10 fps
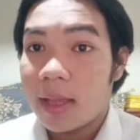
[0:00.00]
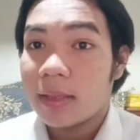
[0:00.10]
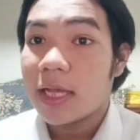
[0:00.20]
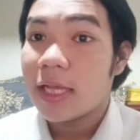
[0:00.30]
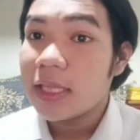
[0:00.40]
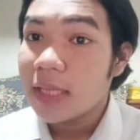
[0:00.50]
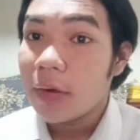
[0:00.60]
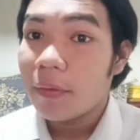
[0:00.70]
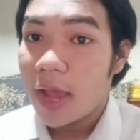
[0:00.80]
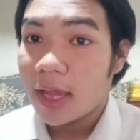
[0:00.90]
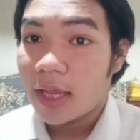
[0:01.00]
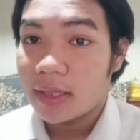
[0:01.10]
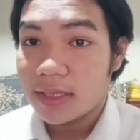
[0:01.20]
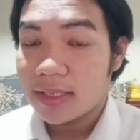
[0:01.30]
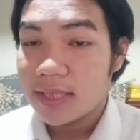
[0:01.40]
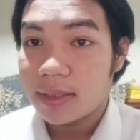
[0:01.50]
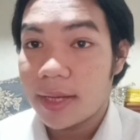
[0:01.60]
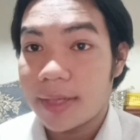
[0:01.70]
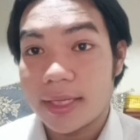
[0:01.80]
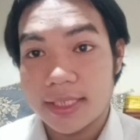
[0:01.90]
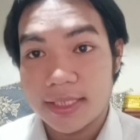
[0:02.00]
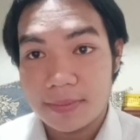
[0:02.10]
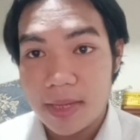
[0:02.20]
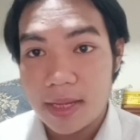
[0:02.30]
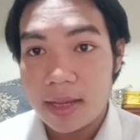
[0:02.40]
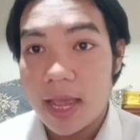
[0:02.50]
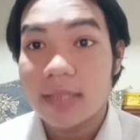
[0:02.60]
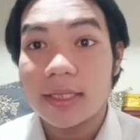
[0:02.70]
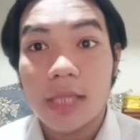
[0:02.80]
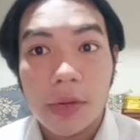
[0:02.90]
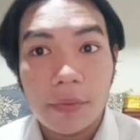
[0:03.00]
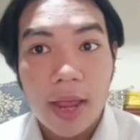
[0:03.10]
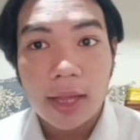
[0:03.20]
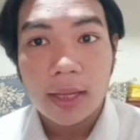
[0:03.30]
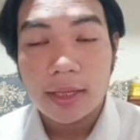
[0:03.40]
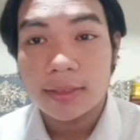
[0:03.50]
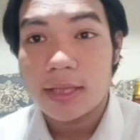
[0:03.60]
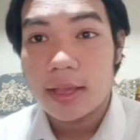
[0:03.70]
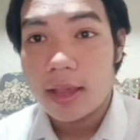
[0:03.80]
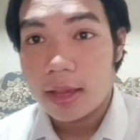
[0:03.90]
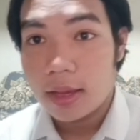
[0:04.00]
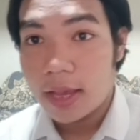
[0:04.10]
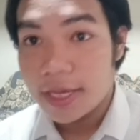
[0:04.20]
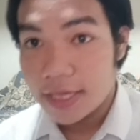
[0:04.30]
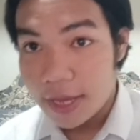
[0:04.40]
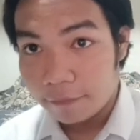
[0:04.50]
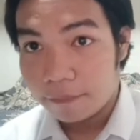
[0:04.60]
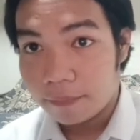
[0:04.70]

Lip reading: The indirect in this sentence is me and the direct is a gift.